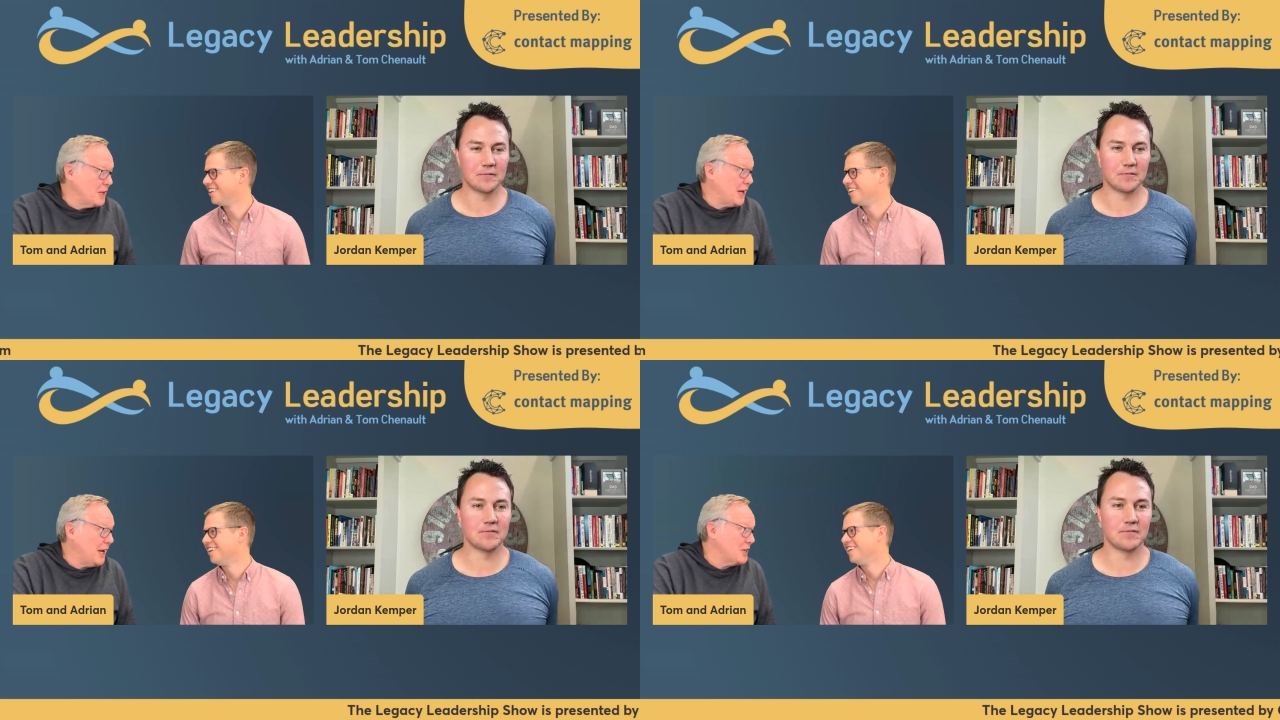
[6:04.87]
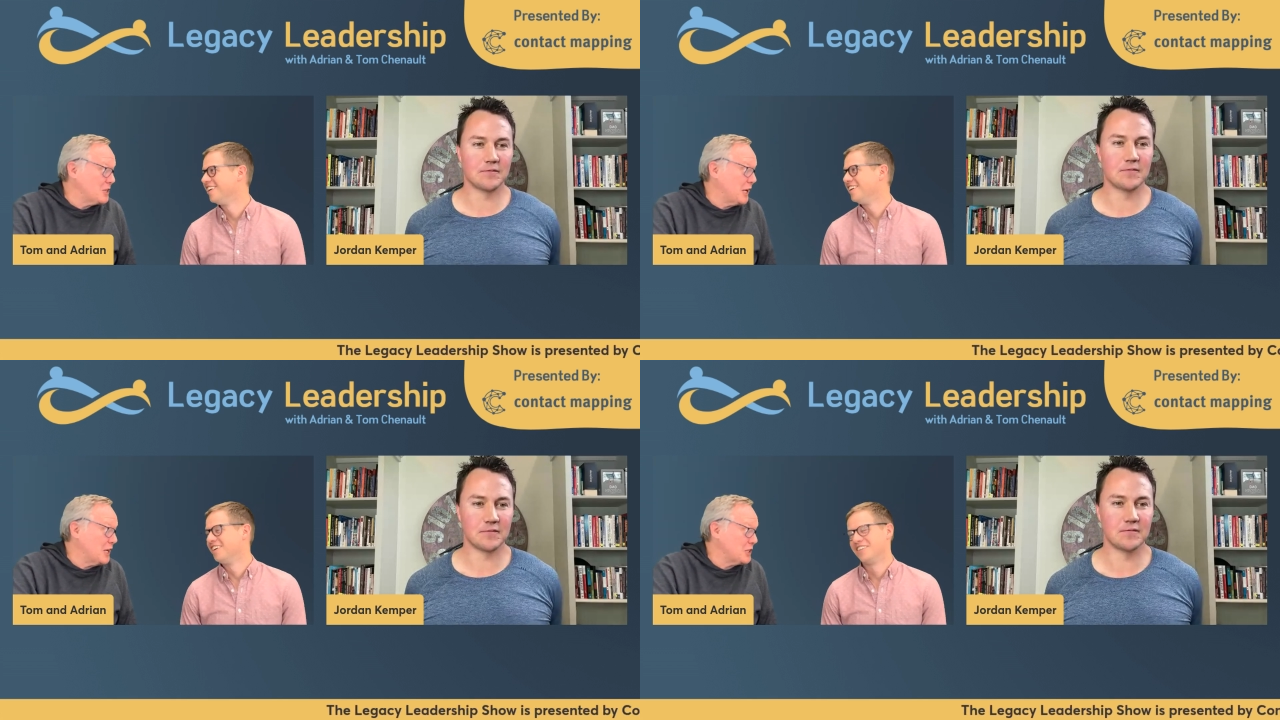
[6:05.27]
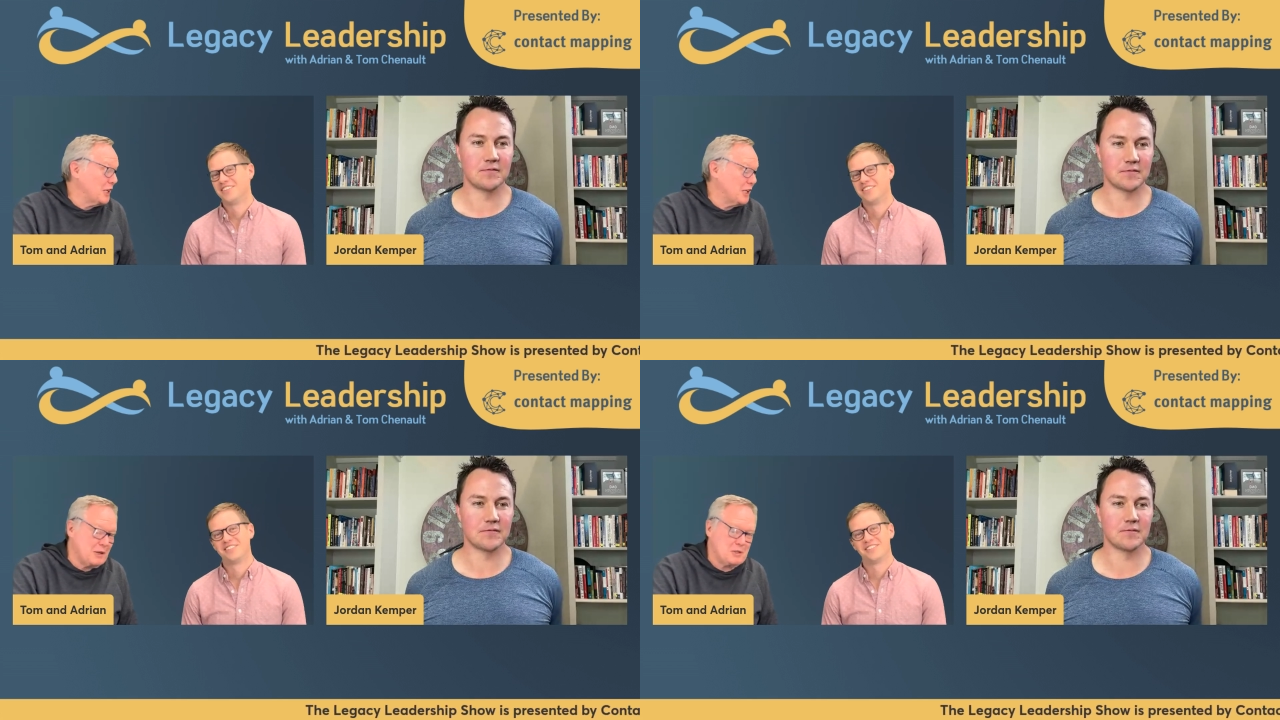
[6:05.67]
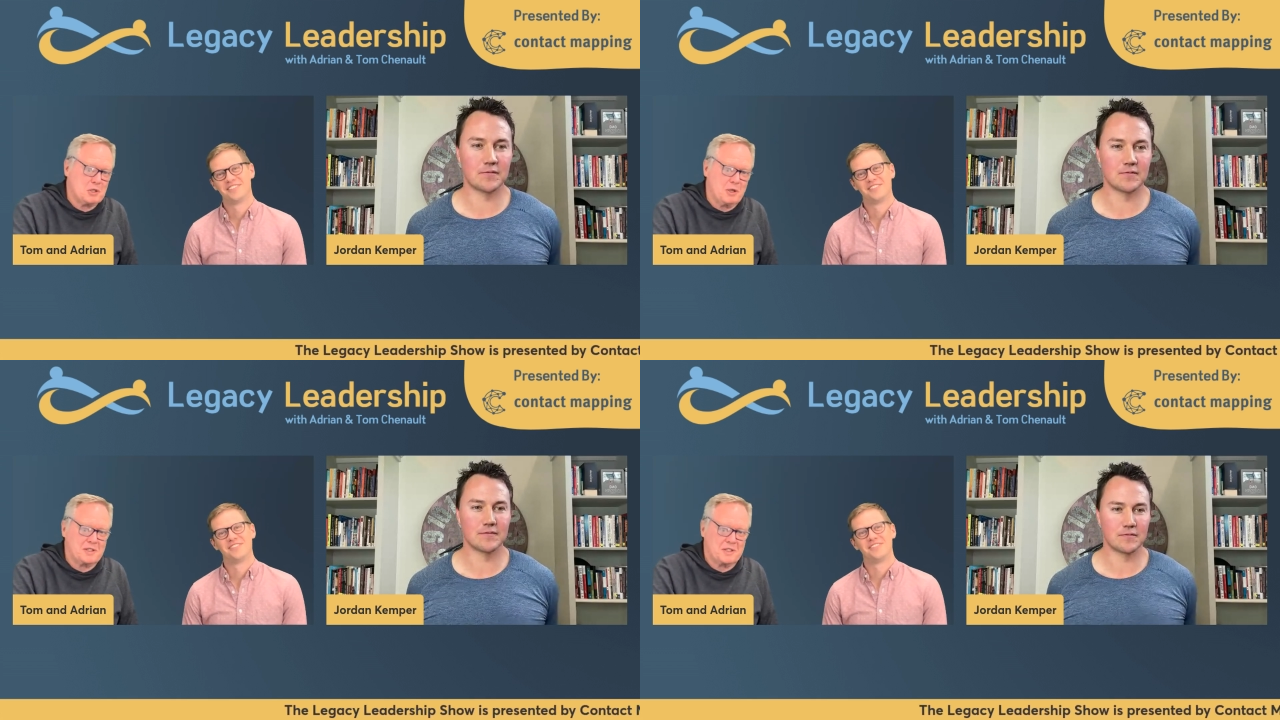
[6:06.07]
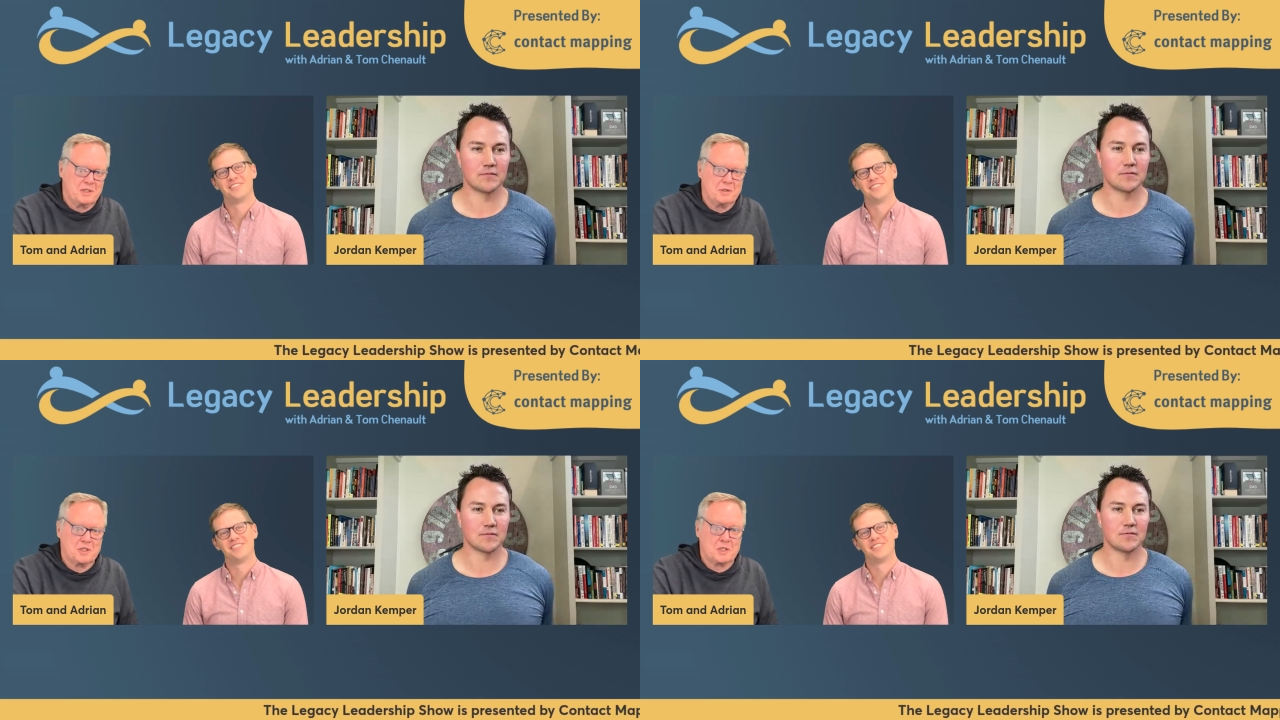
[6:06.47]
Speaker 1: an education in those joints and you
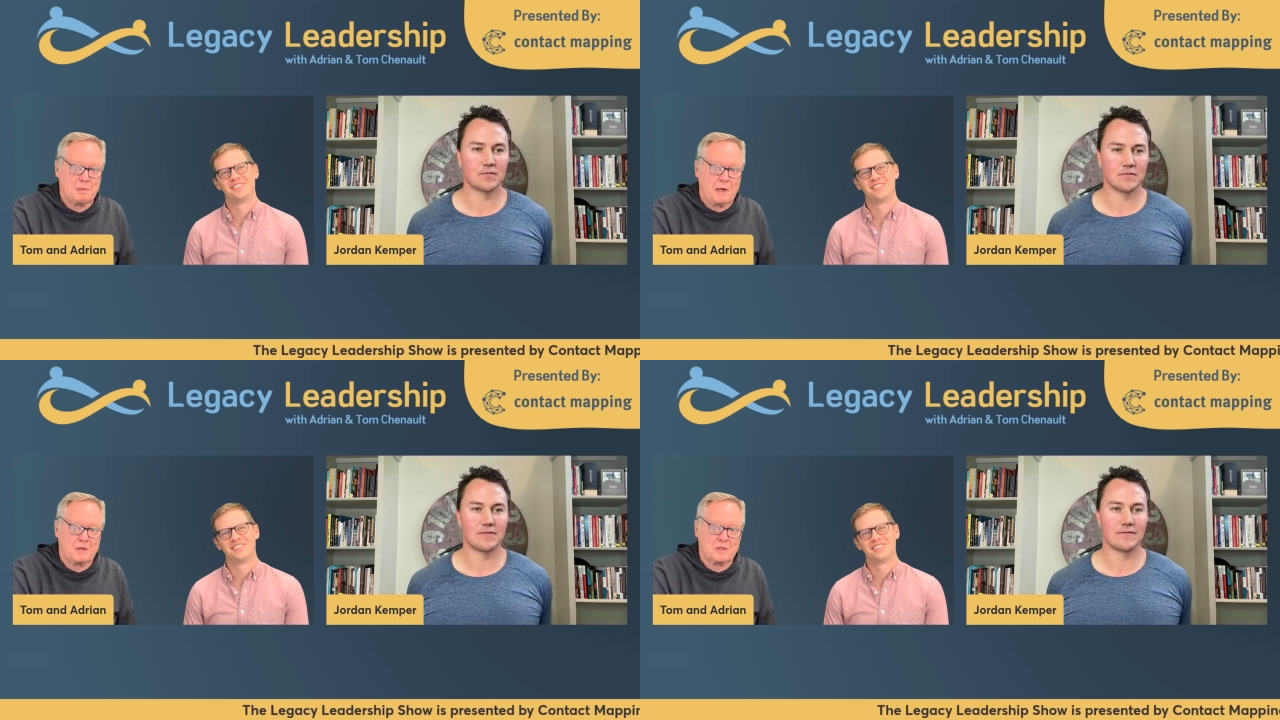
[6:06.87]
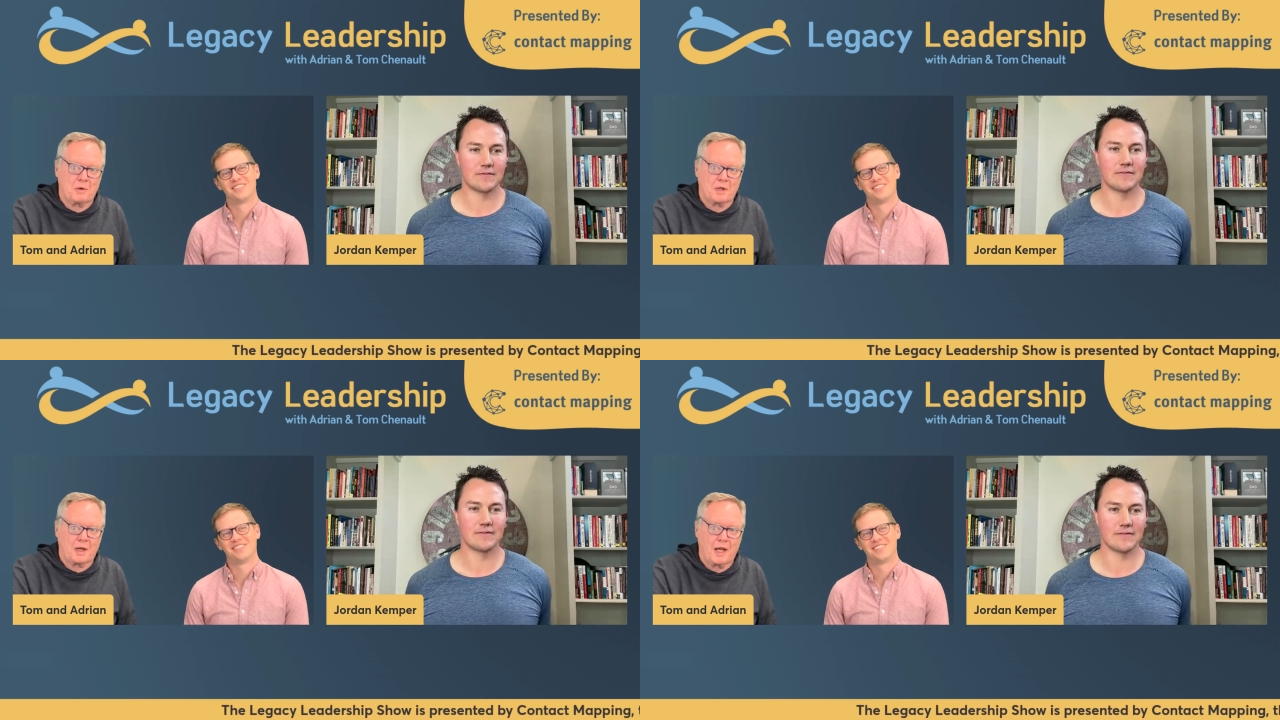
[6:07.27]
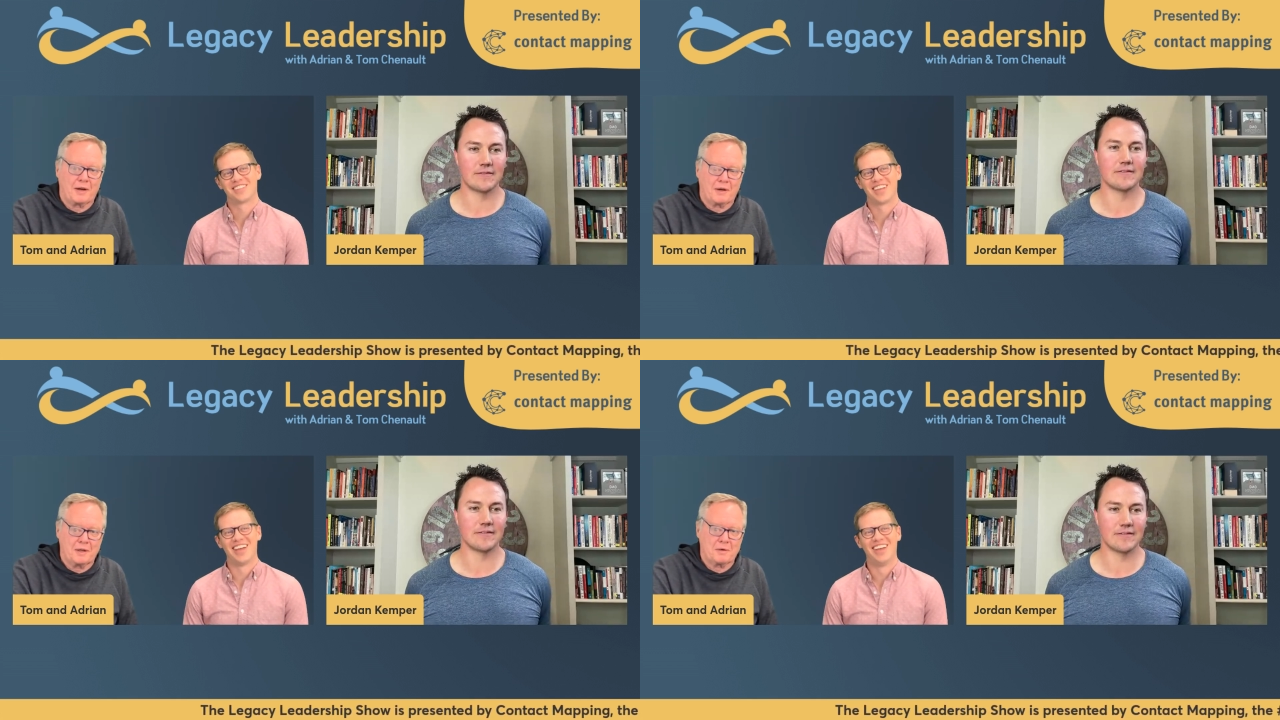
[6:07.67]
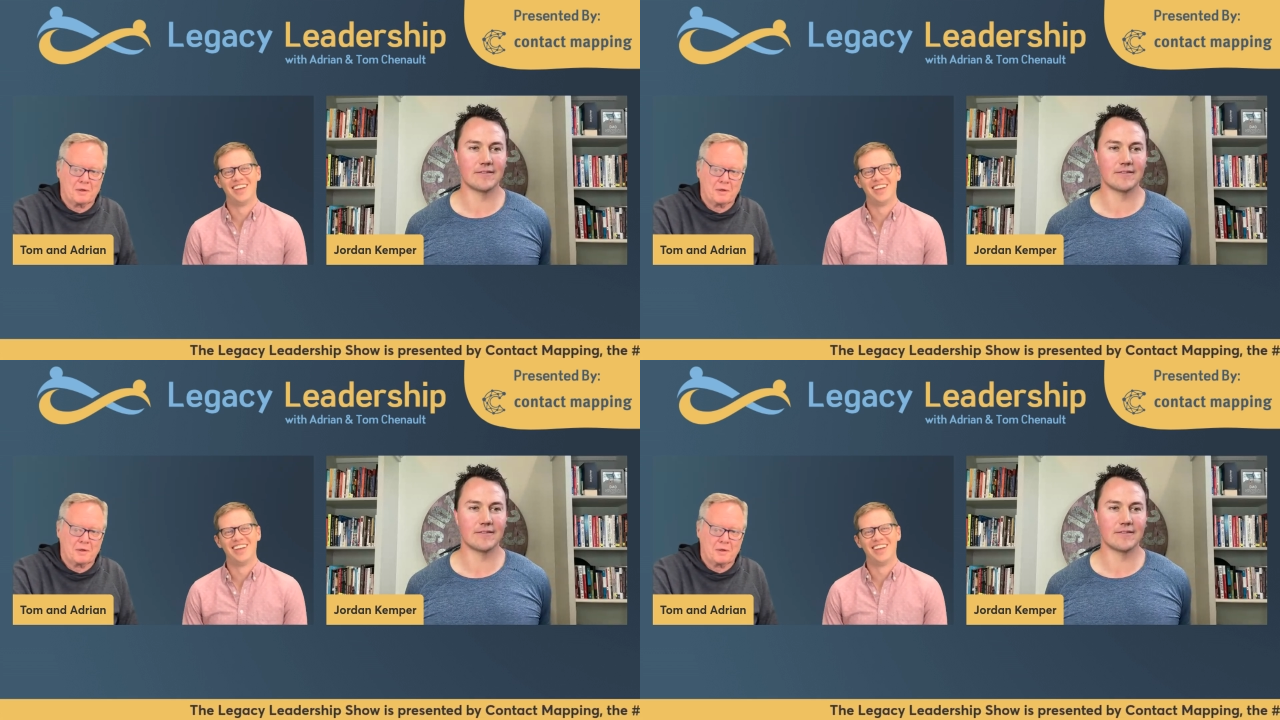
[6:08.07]
just better toe the line or you're